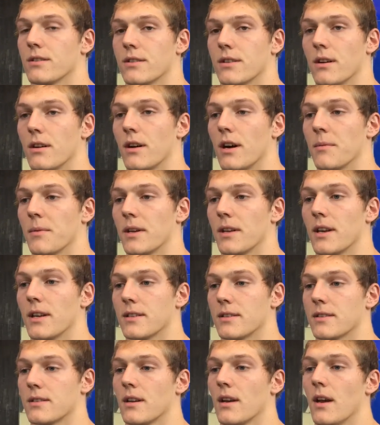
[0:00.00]
So, I mean,
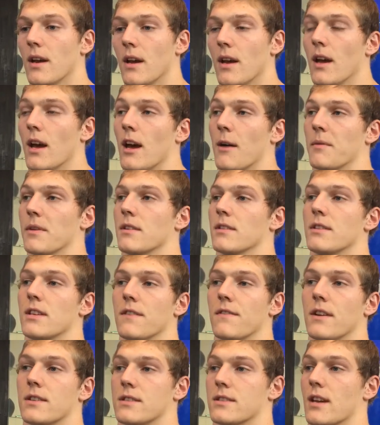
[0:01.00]

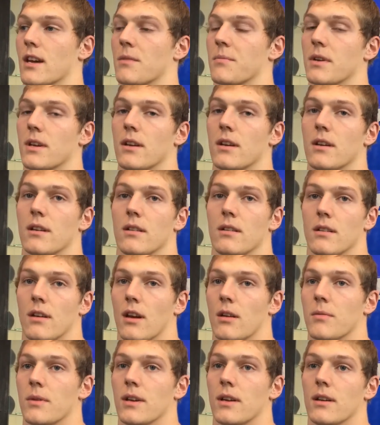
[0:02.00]
defense has got to
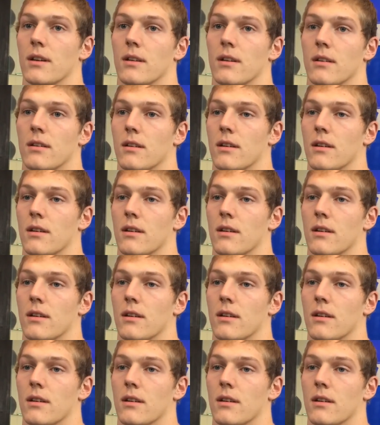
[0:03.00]
be